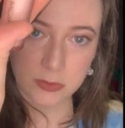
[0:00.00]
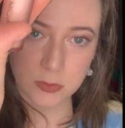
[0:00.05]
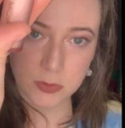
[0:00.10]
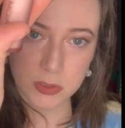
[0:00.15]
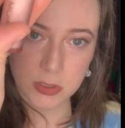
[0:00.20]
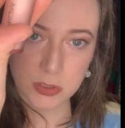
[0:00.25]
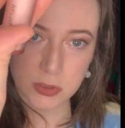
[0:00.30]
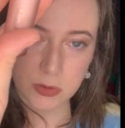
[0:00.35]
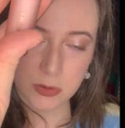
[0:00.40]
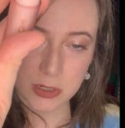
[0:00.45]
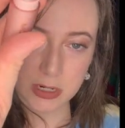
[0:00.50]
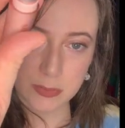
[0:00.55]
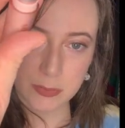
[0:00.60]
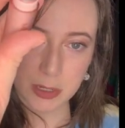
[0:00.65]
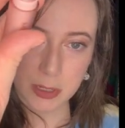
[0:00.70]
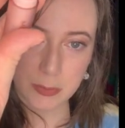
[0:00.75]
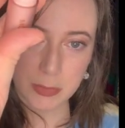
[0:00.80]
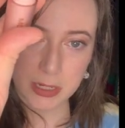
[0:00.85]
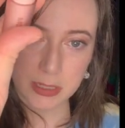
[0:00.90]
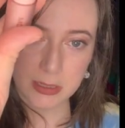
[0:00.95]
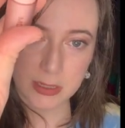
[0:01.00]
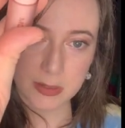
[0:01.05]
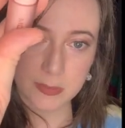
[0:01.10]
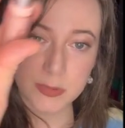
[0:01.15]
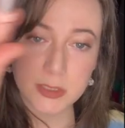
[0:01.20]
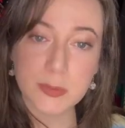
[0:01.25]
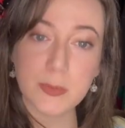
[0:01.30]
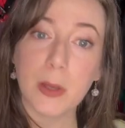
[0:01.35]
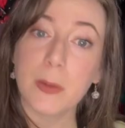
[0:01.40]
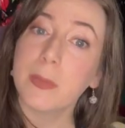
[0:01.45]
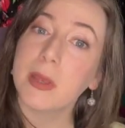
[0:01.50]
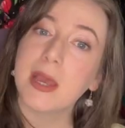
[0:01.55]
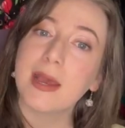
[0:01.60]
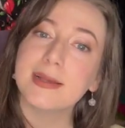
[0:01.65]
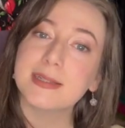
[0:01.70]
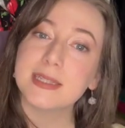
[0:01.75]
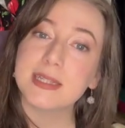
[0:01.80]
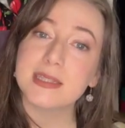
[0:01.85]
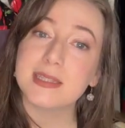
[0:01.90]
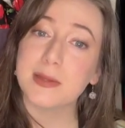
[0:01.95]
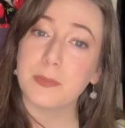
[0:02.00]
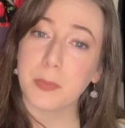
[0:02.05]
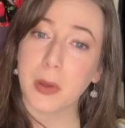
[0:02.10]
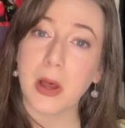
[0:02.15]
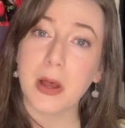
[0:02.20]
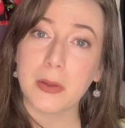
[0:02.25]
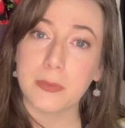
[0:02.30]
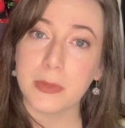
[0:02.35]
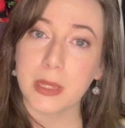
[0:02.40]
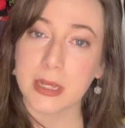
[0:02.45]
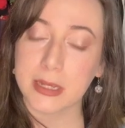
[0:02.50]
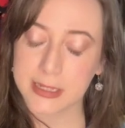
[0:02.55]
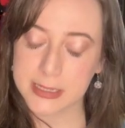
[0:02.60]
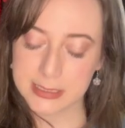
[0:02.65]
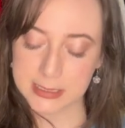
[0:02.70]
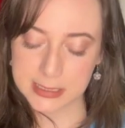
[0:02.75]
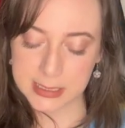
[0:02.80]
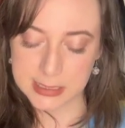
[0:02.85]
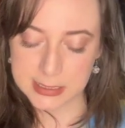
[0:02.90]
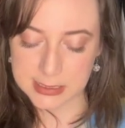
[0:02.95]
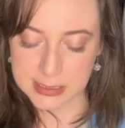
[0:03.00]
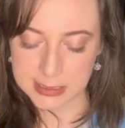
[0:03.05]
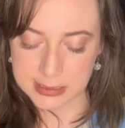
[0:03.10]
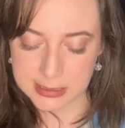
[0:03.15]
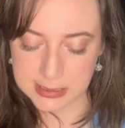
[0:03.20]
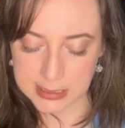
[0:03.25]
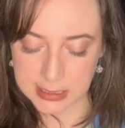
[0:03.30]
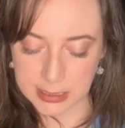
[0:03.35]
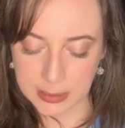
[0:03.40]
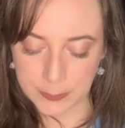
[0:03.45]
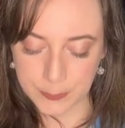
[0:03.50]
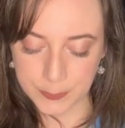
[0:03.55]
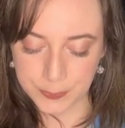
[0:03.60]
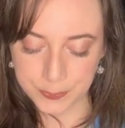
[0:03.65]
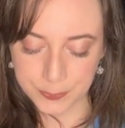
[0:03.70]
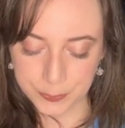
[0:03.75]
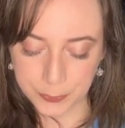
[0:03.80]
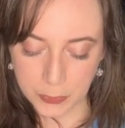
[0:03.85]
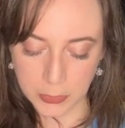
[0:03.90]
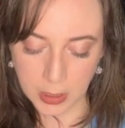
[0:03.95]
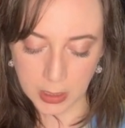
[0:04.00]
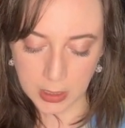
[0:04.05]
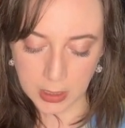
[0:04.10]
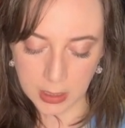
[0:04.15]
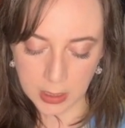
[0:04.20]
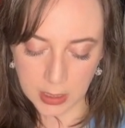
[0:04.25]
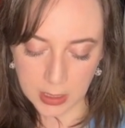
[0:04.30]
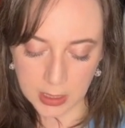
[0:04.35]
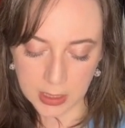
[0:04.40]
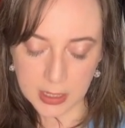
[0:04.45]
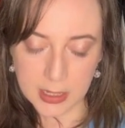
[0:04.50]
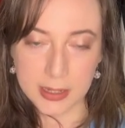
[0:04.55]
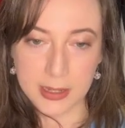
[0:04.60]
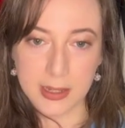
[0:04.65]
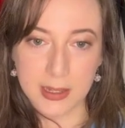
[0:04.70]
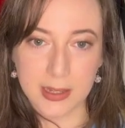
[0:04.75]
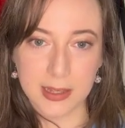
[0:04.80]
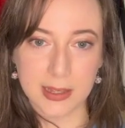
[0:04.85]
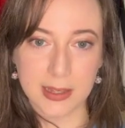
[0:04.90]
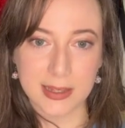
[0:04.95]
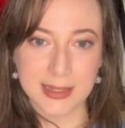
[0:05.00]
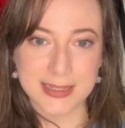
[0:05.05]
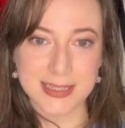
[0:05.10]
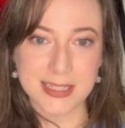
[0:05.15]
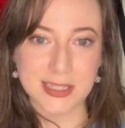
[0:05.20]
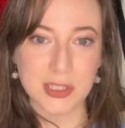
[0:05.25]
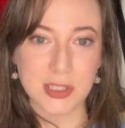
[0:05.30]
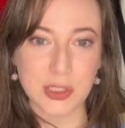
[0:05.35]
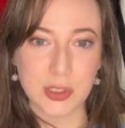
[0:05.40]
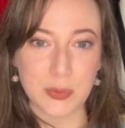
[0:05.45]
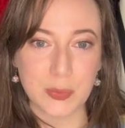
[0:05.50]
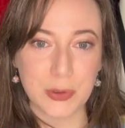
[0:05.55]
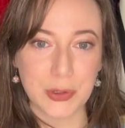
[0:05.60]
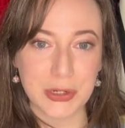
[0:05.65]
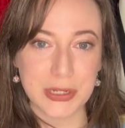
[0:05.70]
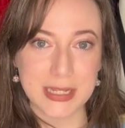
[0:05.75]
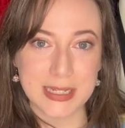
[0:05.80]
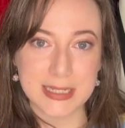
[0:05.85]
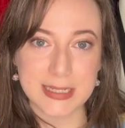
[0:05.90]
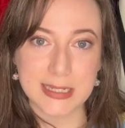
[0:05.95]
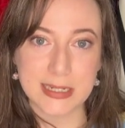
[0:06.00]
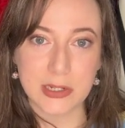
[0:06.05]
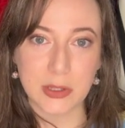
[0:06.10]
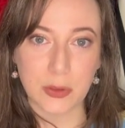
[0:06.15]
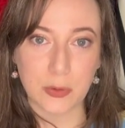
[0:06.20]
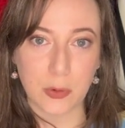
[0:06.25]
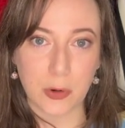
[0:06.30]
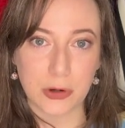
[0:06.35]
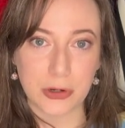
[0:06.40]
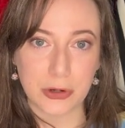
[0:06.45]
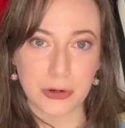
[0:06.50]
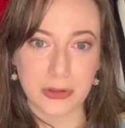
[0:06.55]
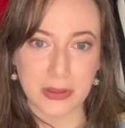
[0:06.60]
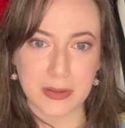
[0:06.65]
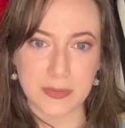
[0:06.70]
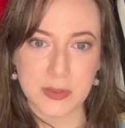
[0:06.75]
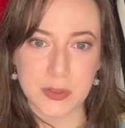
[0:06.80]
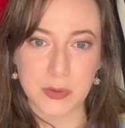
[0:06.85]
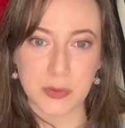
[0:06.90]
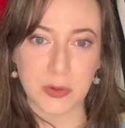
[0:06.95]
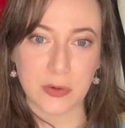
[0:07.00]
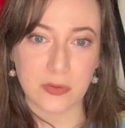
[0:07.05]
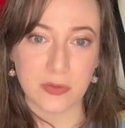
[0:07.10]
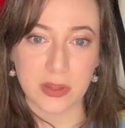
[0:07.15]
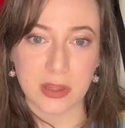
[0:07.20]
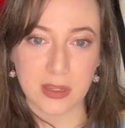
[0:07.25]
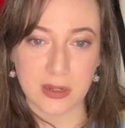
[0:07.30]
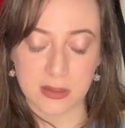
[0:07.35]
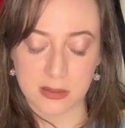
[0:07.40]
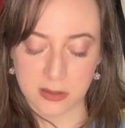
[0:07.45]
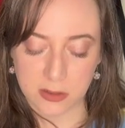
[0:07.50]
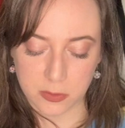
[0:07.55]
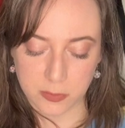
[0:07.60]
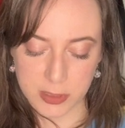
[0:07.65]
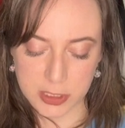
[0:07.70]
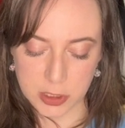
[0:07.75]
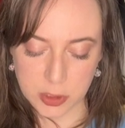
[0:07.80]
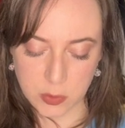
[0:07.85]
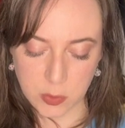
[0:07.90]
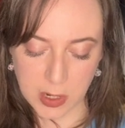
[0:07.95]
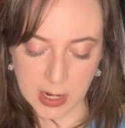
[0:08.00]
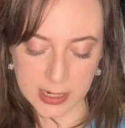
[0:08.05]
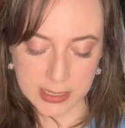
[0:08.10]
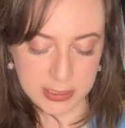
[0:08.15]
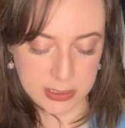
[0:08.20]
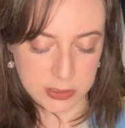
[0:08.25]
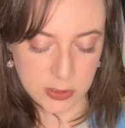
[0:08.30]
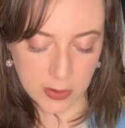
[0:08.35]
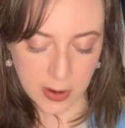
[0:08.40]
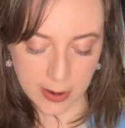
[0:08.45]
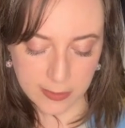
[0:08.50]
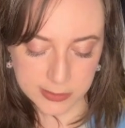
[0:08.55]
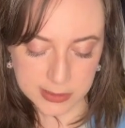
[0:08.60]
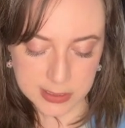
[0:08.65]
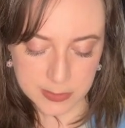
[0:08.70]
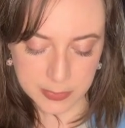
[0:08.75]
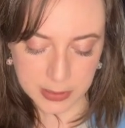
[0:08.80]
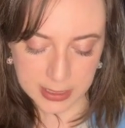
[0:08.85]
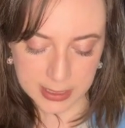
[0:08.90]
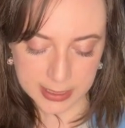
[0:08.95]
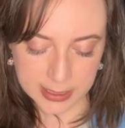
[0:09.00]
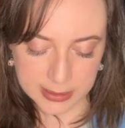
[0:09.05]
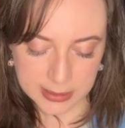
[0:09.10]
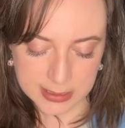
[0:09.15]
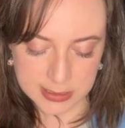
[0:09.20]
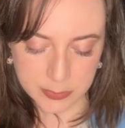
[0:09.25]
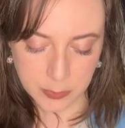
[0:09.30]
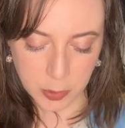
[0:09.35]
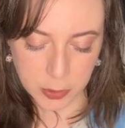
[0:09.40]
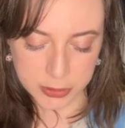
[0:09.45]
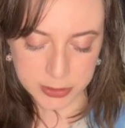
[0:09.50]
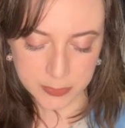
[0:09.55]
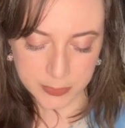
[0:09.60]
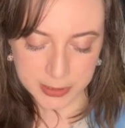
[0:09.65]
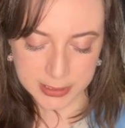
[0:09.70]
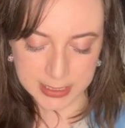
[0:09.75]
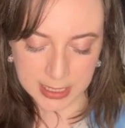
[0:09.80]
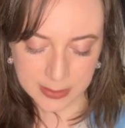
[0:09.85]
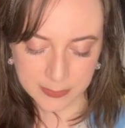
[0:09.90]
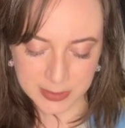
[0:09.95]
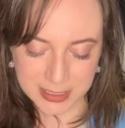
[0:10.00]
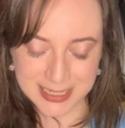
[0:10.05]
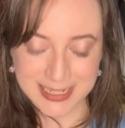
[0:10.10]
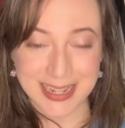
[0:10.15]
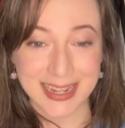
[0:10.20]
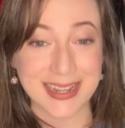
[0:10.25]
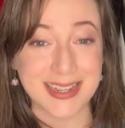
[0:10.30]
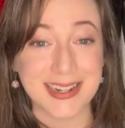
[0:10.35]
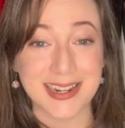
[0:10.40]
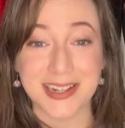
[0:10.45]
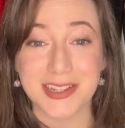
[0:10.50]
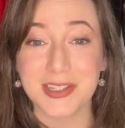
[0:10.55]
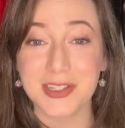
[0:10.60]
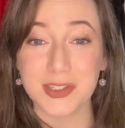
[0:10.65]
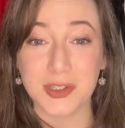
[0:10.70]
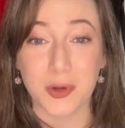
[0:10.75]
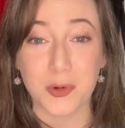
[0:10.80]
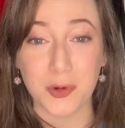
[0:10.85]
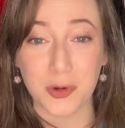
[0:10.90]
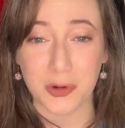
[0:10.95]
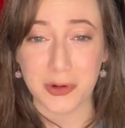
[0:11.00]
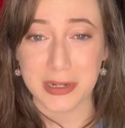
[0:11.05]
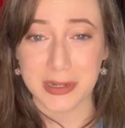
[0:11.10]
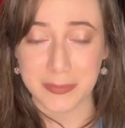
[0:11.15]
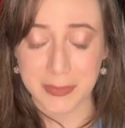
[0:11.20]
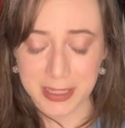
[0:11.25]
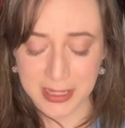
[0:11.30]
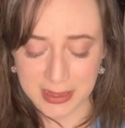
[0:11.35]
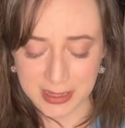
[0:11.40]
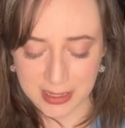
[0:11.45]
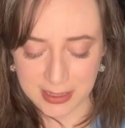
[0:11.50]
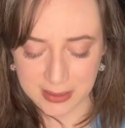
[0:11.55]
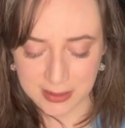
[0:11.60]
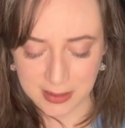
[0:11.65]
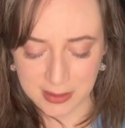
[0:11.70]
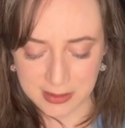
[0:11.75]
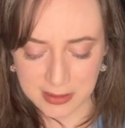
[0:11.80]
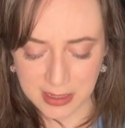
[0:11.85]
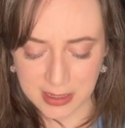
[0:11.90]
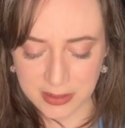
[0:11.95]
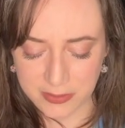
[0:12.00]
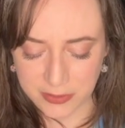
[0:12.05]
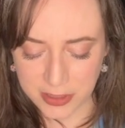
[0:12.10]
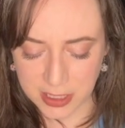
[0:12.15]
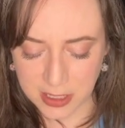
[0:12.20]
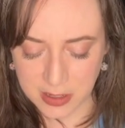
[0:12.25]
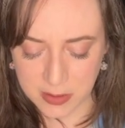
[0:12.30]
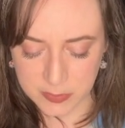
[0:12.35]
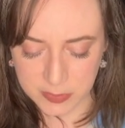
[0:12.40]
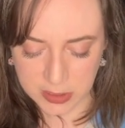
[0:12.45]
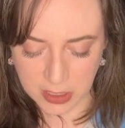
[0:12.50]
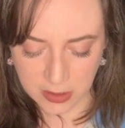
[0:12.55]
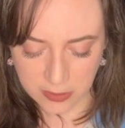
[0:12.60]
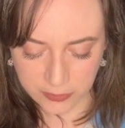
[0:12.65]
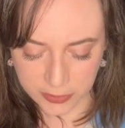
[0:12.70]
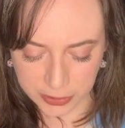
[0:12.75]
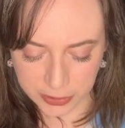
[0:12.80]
was scraping my lips. But because it's a balm-like consistency, It's super easy to throw on your lips when they're feeling a little bit dry. So I was applying this multiple times a day, and it's so creamy that a lot of it comes off on